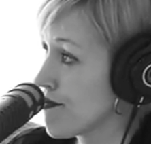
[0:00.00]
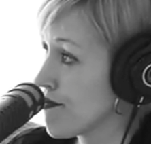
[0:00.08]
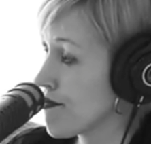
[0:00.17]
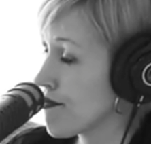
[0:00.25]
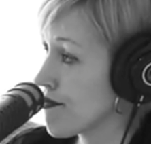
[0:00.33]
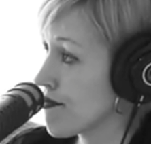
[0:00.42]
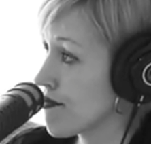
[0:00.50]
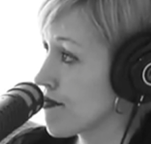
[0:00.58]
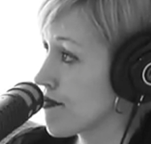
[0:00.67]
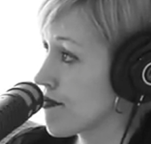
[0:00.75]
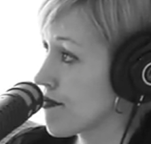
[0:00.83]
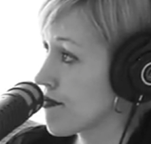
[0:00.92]

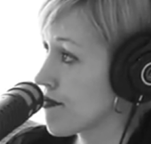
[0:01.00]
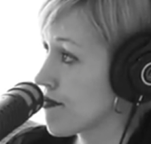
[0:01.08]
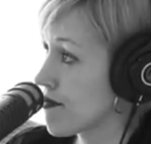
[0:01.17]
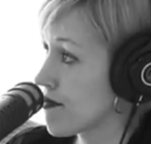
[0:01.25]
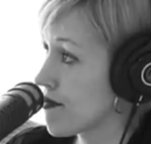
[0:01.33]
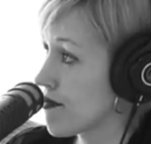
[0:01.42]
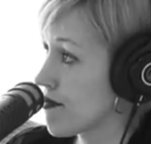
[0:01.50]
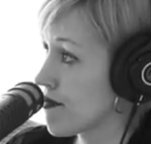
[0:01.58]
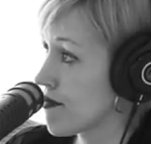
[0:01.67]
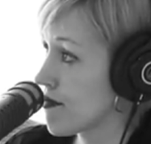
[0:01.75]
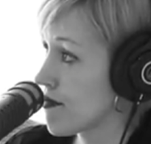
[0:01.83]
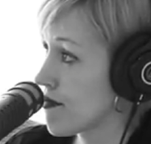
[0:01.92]

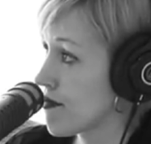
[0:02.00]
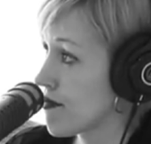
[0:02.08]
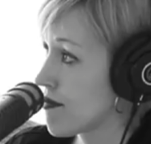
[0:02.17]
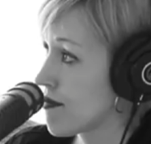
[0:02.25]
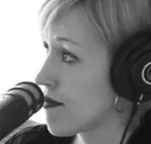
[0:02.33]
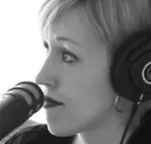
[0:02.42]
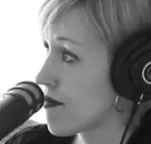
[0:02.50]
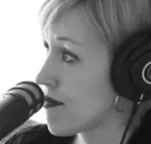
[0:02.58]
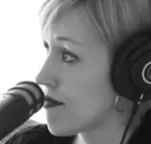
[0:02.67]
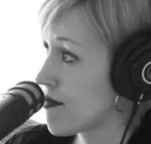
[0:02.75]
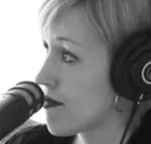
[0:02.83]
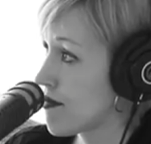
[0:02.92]

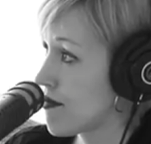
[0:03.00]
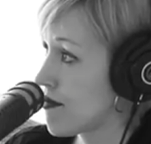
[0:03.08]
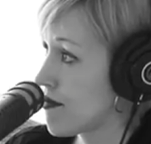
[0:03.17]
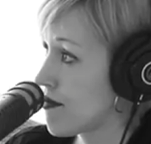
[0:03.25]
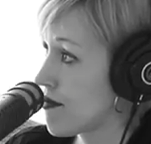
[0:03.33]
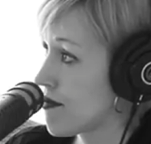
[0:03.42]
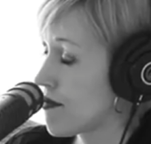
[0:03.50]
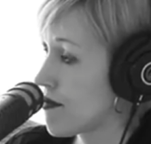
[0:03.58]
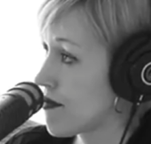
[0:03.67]
This person isn't speaking.